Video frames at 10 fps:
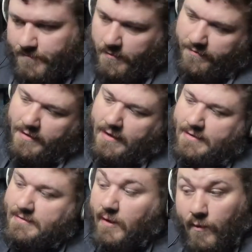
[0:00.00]
Love you
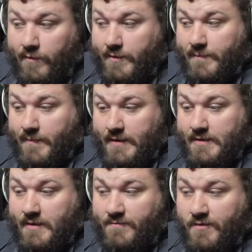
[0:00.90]
guys, hopefully you picked
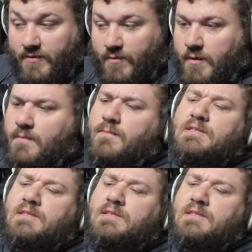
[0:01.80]
it up for this one.